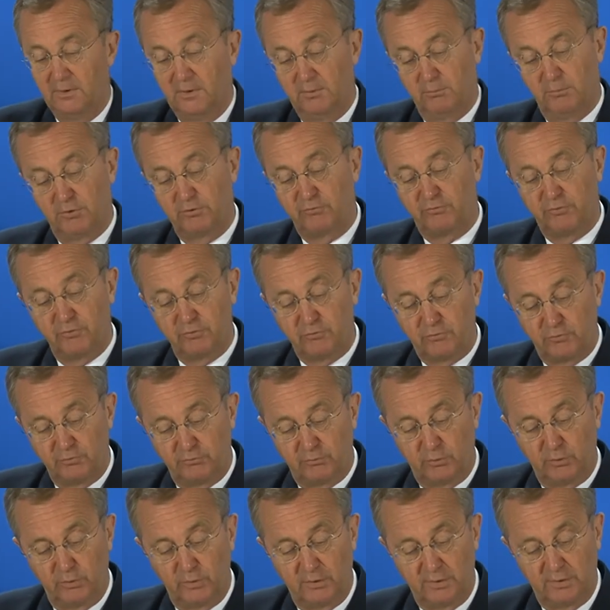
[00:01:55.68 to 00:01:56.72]
But first of
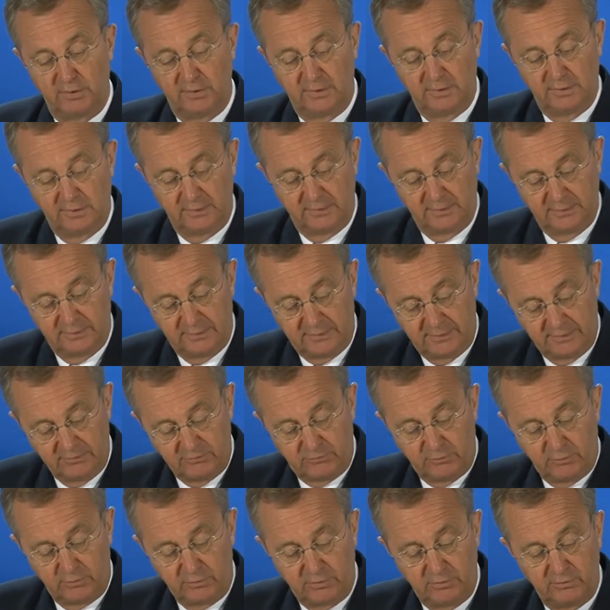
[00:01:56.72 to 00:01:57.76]
all, I
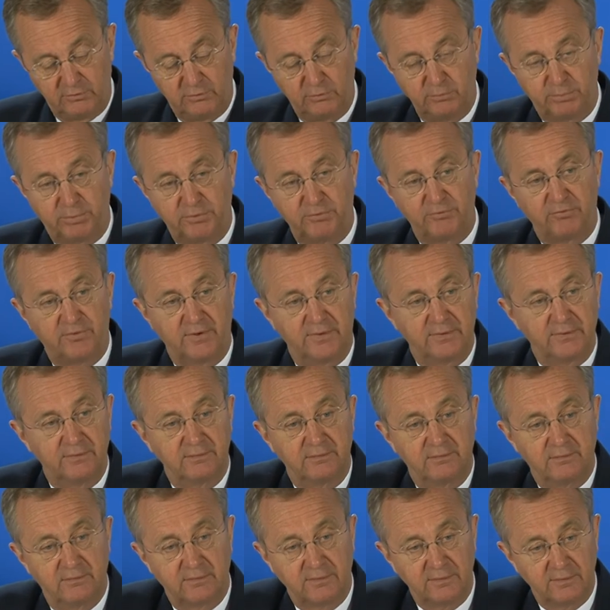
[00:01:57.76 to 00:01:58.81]
started to present
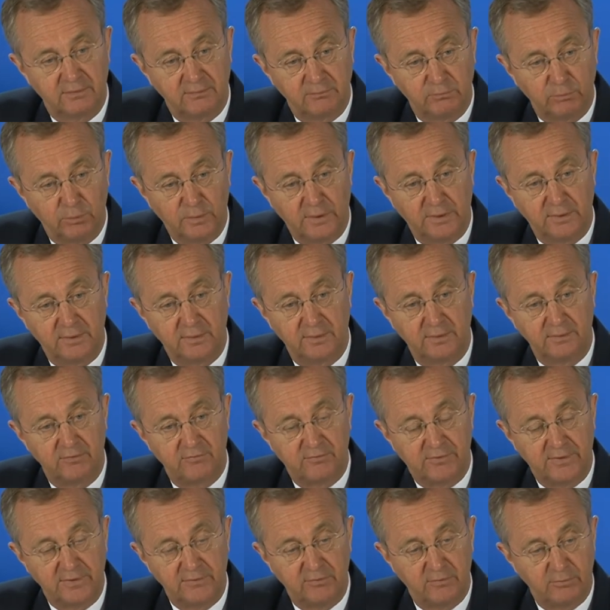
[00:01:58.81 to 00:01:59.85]
where the
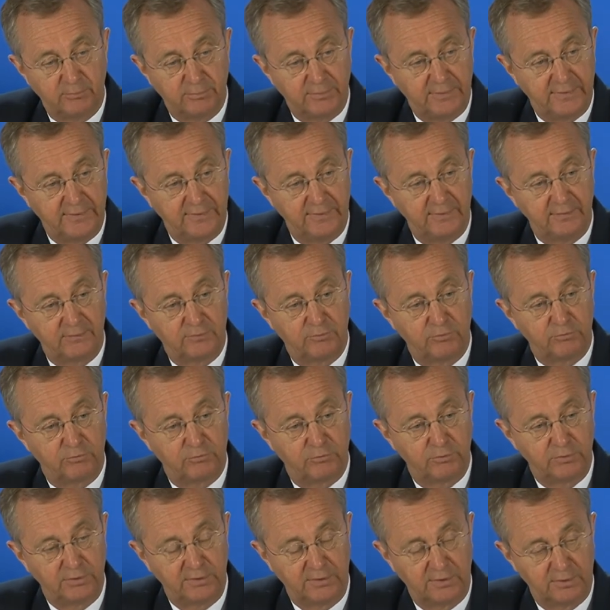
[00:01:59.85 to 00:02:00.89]
state of play
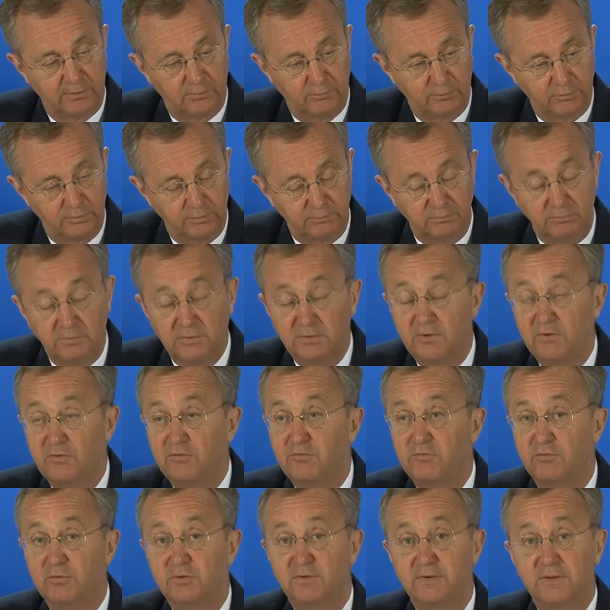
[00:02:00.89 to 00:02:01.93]
concerning our
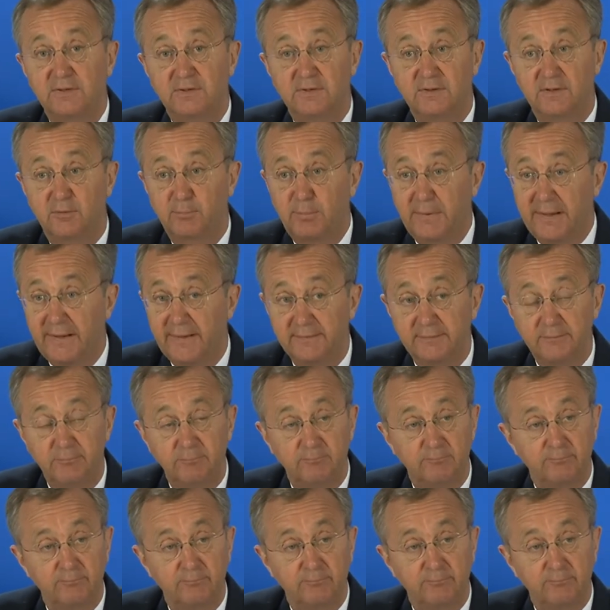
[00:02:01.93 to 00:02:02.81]
strategic plan.